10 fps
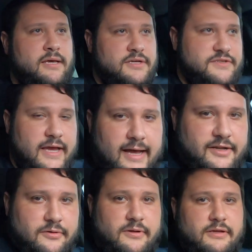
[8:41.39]
So yeah, I
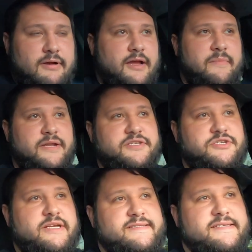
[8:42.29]
don't really recommend a
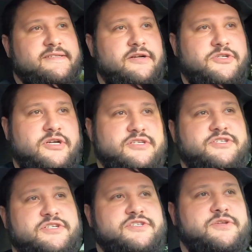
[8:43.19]
straight 6 in our trucks
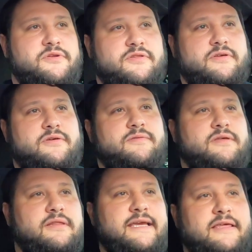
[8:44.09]
just due to
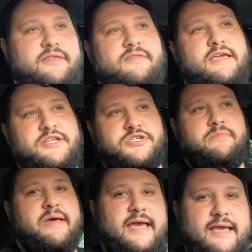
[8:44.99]
the length of the
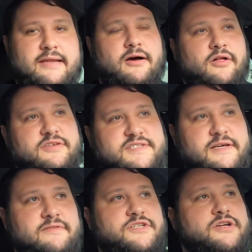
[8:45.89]
engine bay and all the
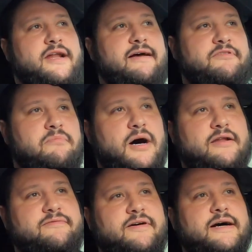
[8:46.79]
stuff that you're going to have to
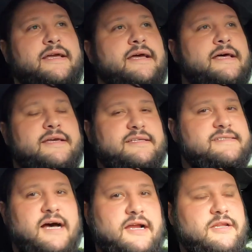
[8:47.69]
modify. It's
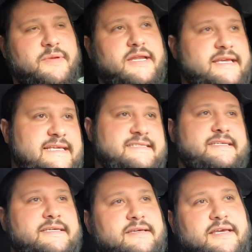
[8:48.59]
not going to be an
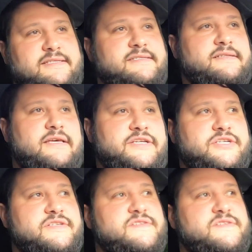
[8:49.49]
easy installation.